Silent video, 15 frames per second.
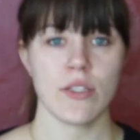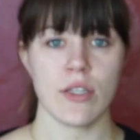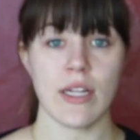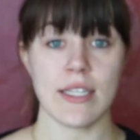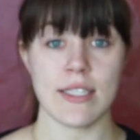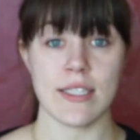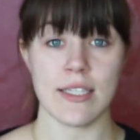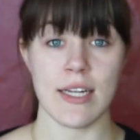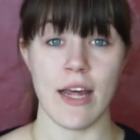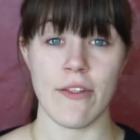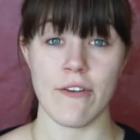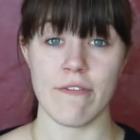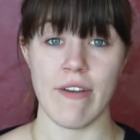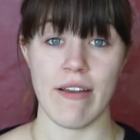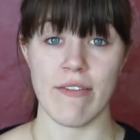So this is
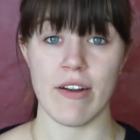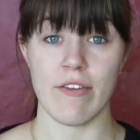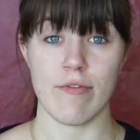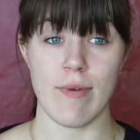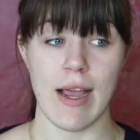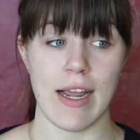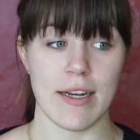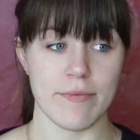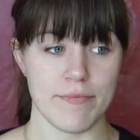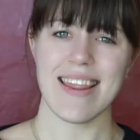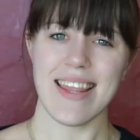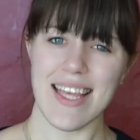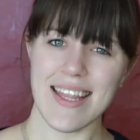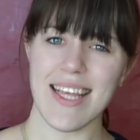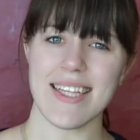another favorite of mine.
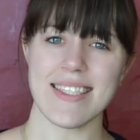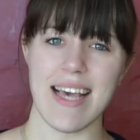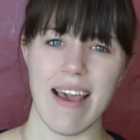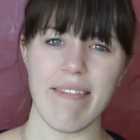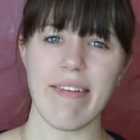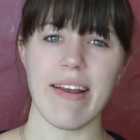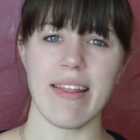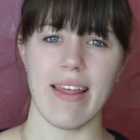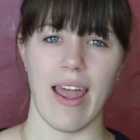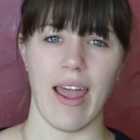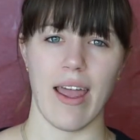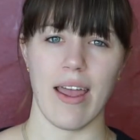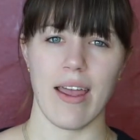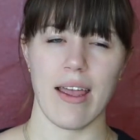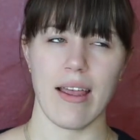I think that's
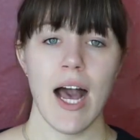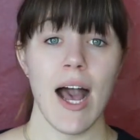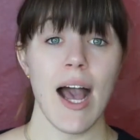everything.